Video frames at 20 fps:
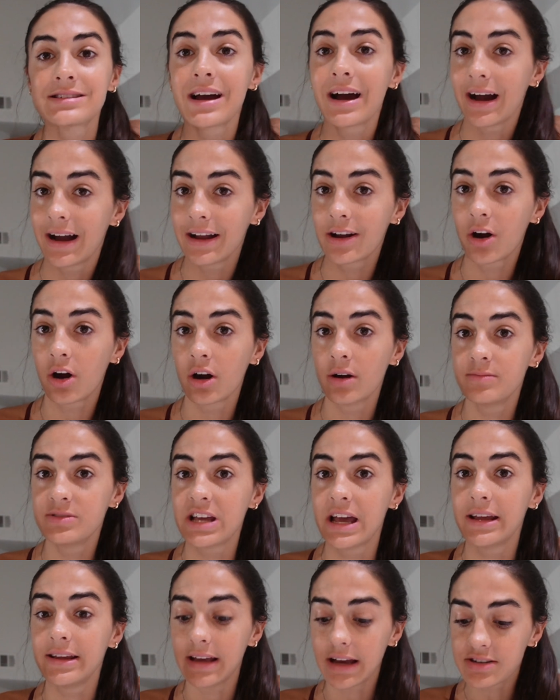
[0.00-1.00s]
high carb
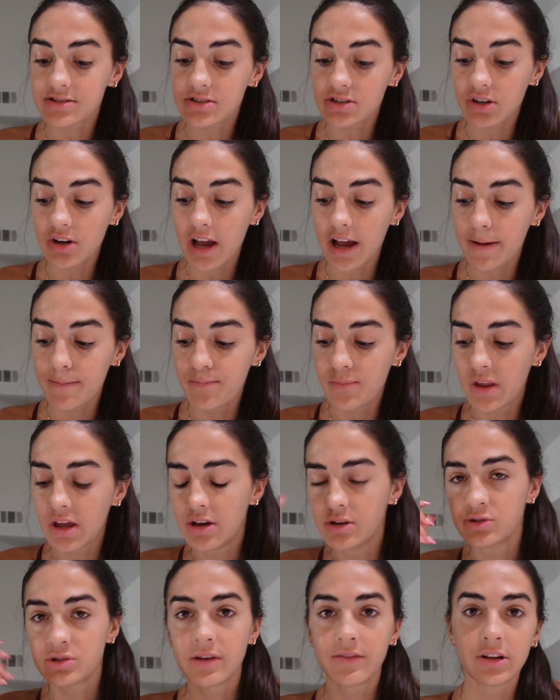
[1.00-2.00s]
day yesterday.
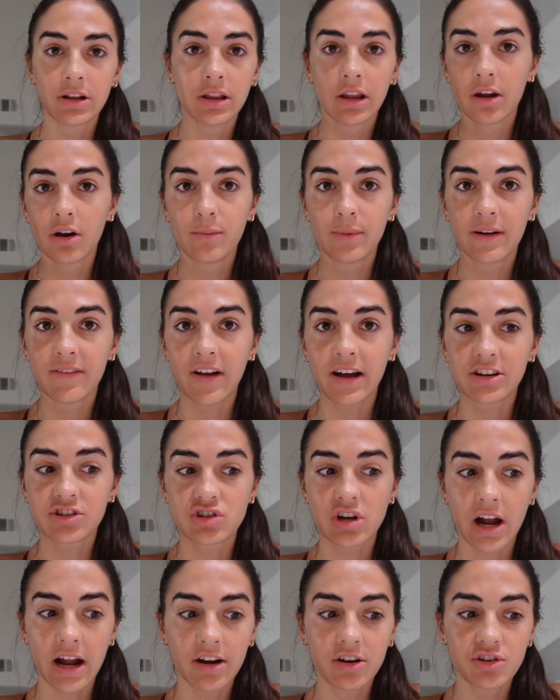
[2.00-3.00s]
So I have a little bit of
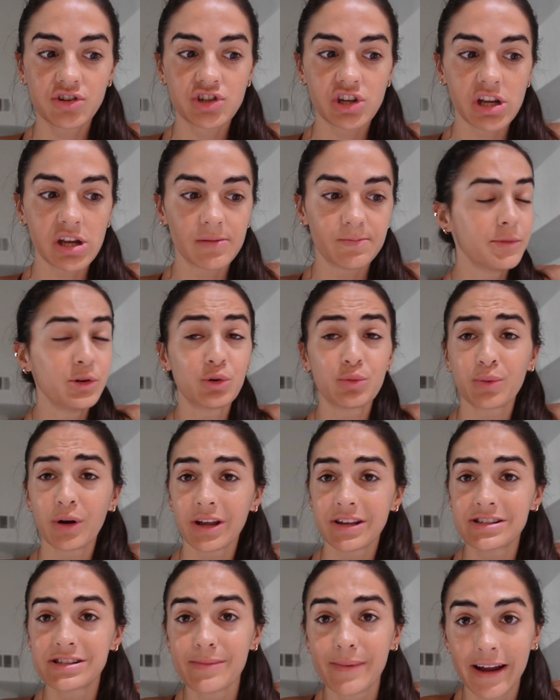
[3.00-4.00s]
extra energy. You'll
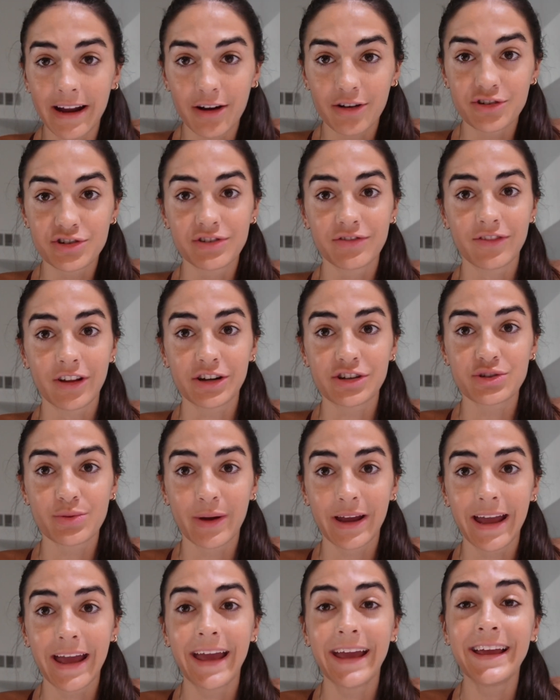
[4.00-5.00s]
probably see my energy
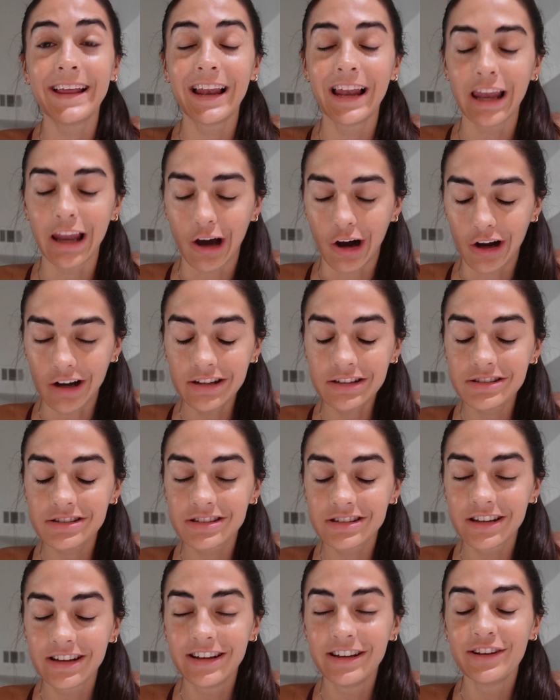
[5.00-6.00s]
fluctuate a
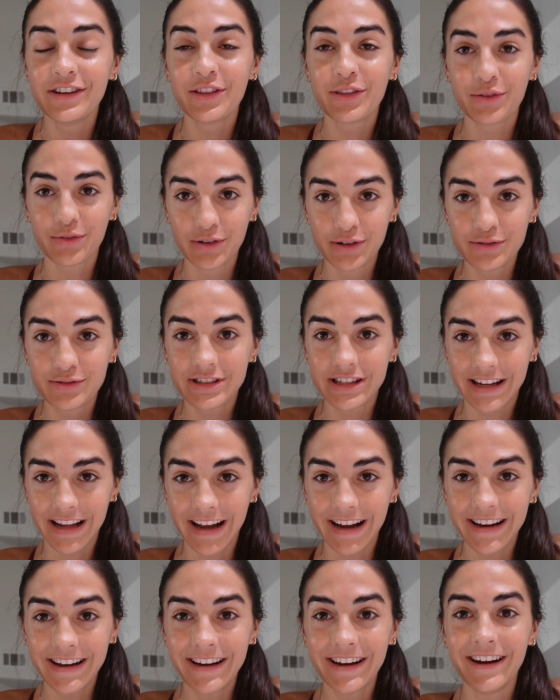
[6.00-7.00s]
lot through
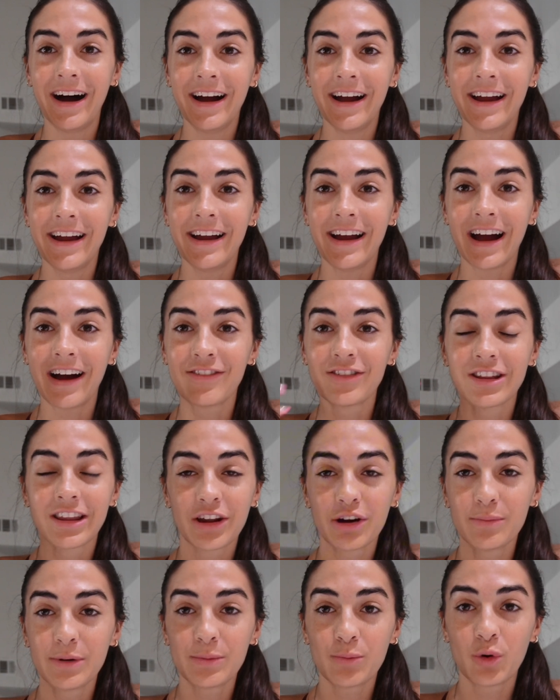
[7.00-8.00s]
today. I have a
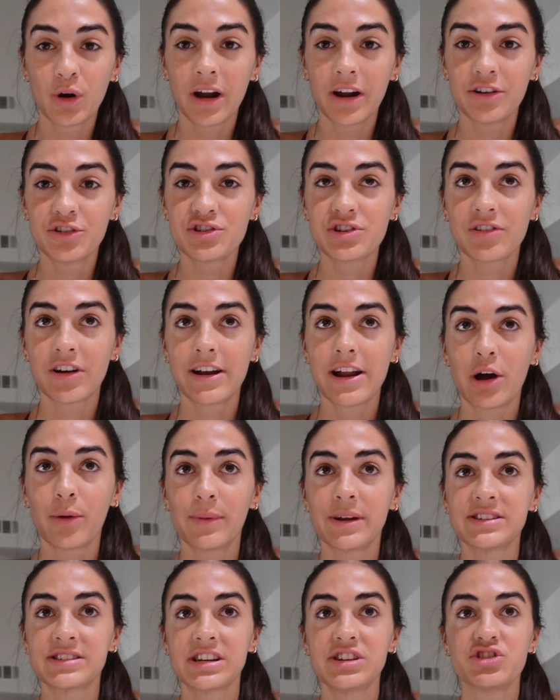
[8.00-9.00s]
little bit more energy right now
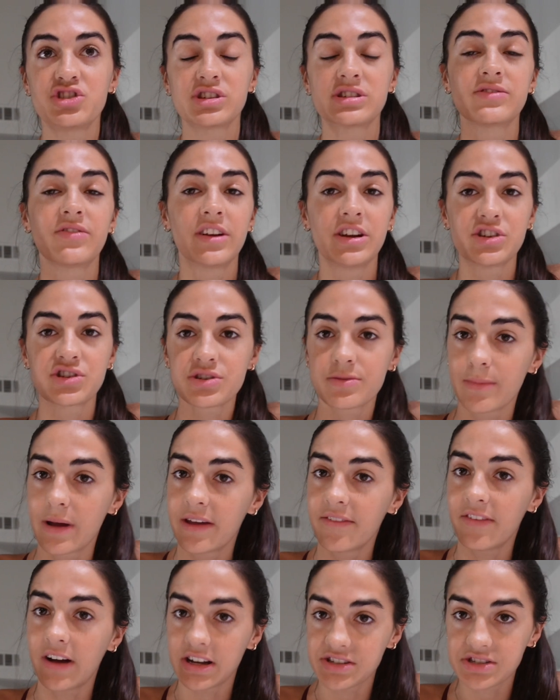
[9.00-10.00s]
because I just finished
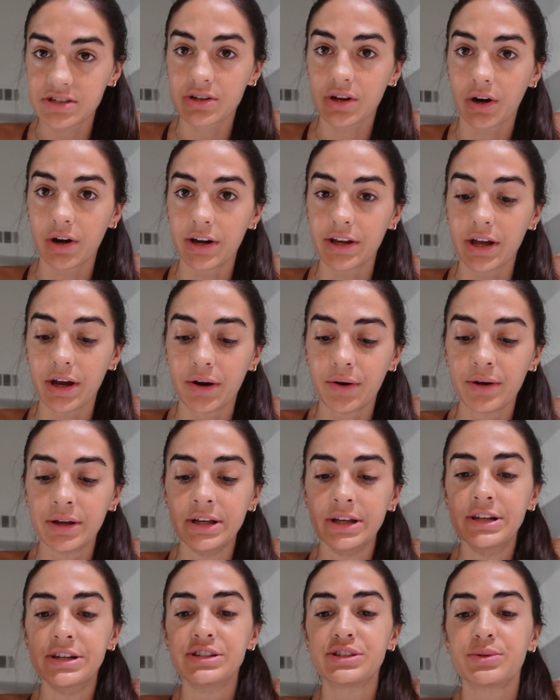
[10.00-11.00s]
my fasted cardio.
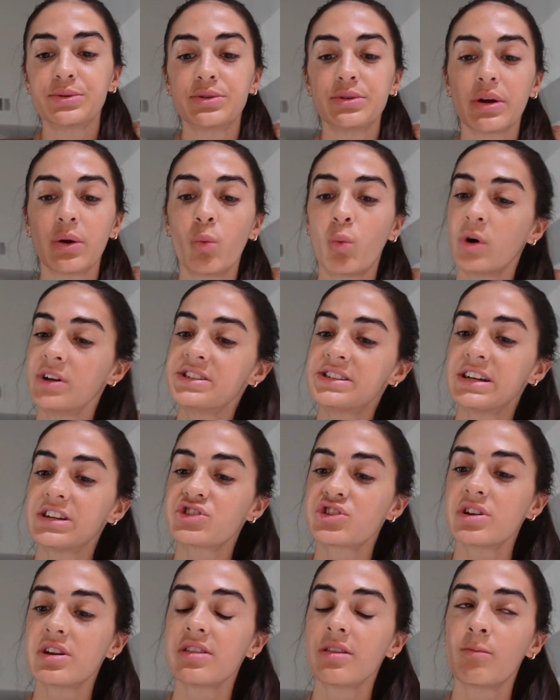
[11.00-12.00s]
So we're doing one
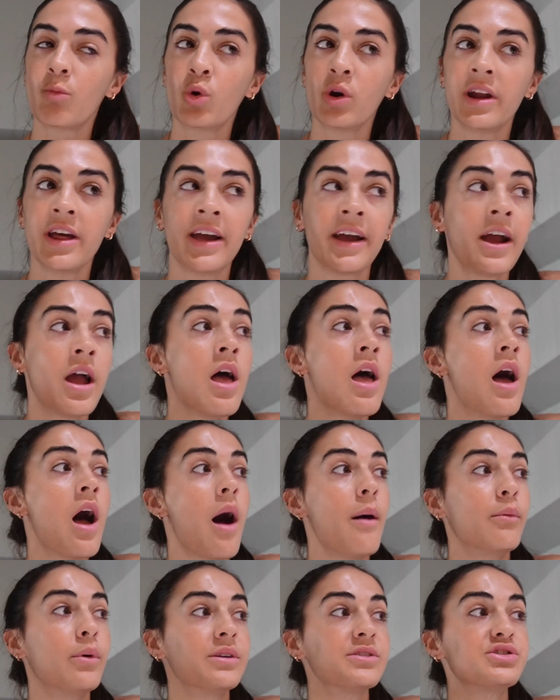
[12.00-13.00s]
session in the morning.
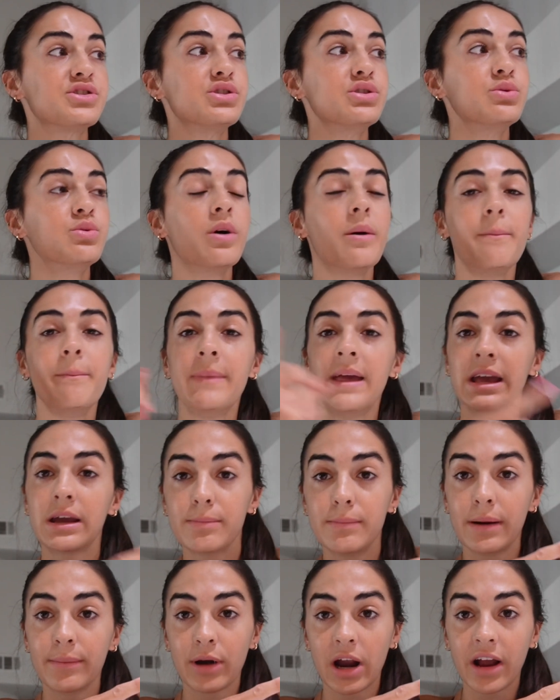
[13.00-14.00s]
I'm about to
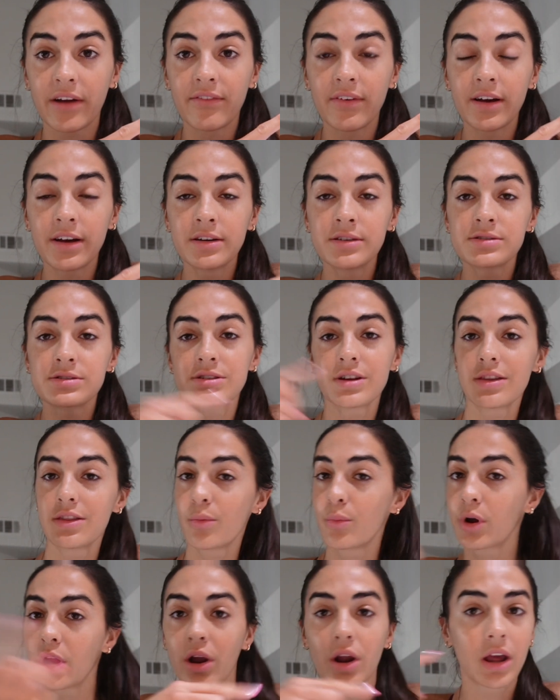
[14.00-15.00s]
make my breakfast and
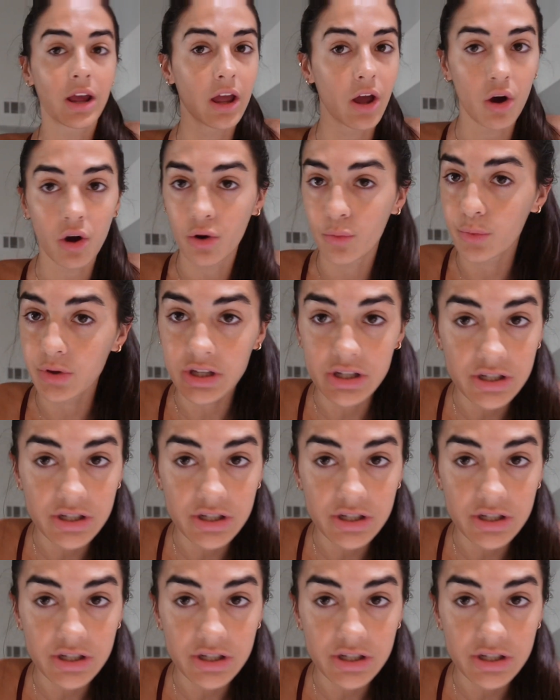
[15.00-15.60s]
then we're gonna get on with the